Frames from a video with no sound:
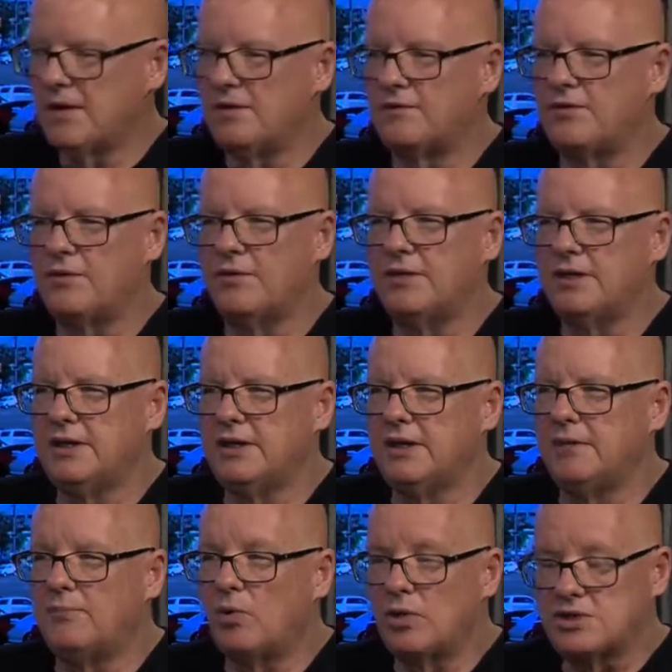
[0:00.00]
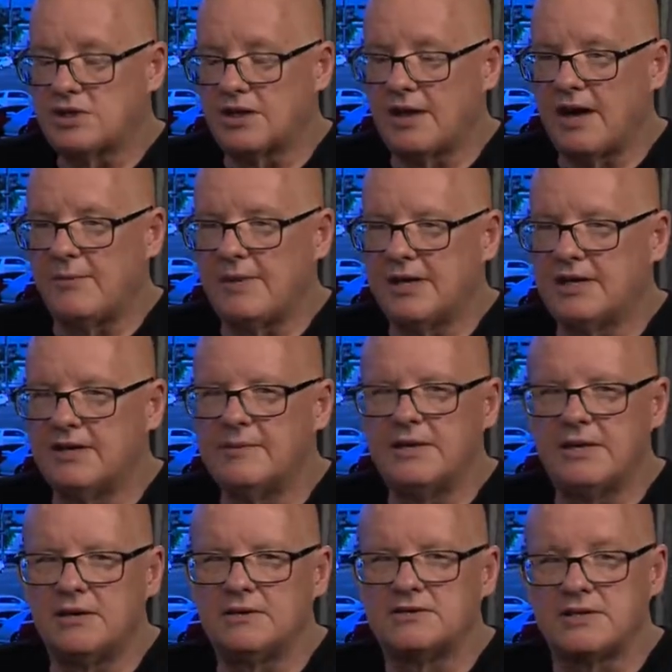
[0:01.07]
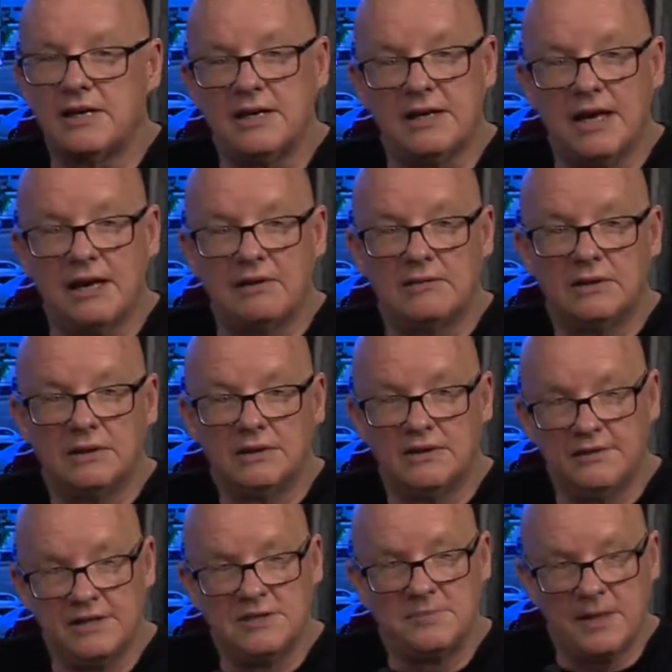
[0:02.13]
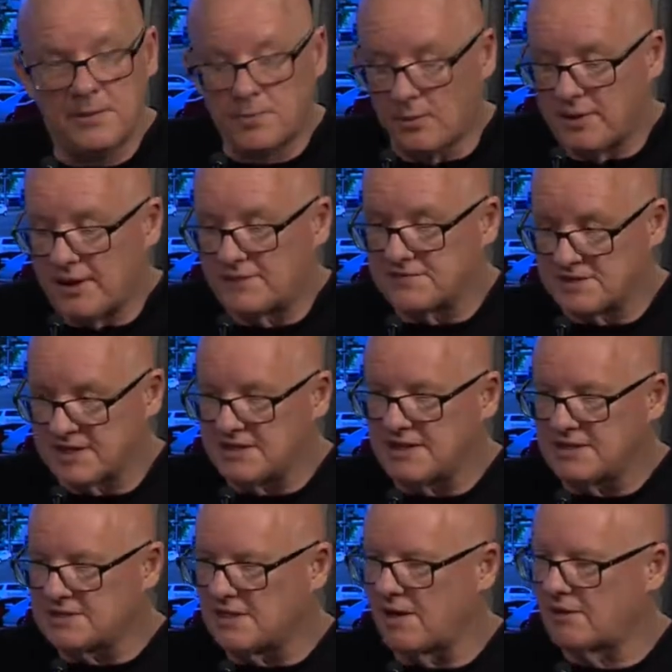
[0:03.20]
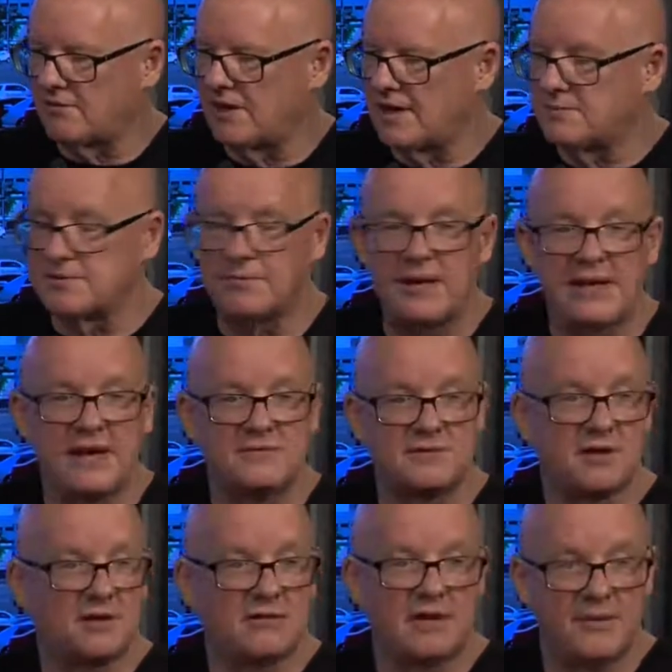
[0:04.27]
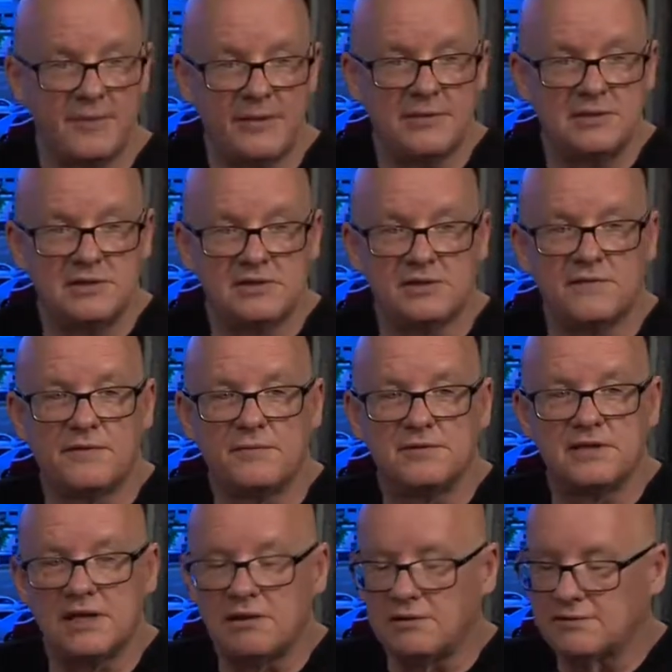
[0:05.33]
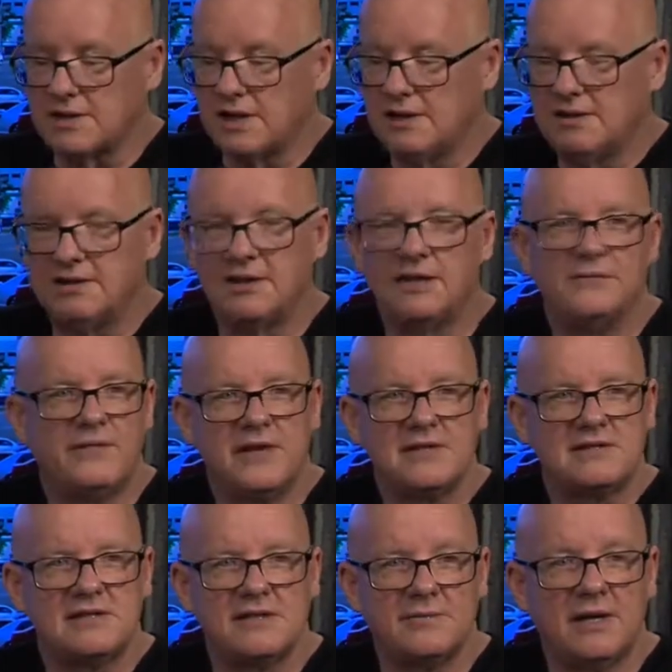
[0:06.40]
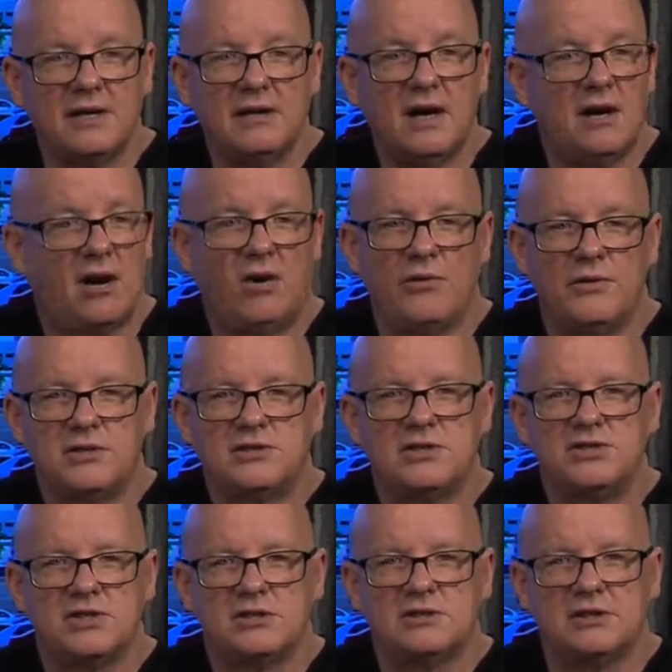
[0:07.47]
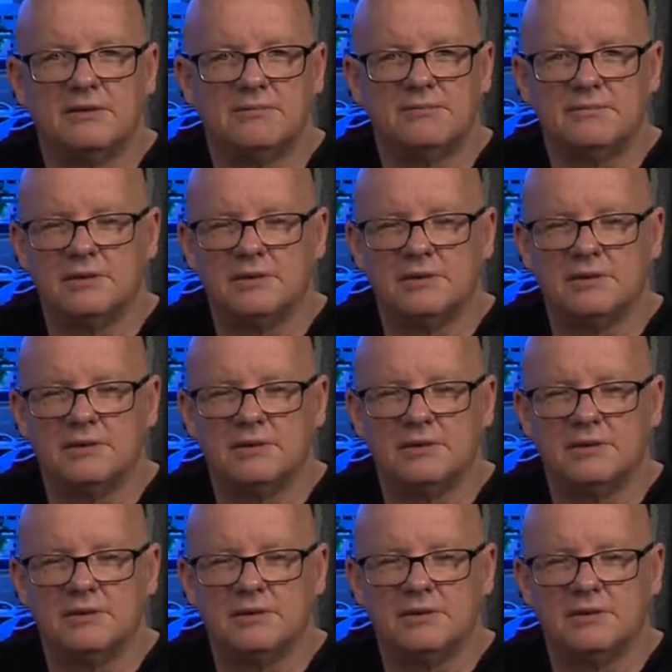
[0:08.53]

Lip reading: for the abortion lobby to come in there and say now to these people that have seen these sonograms and may have sonogram images of themselves to convince them that, oh, this is just a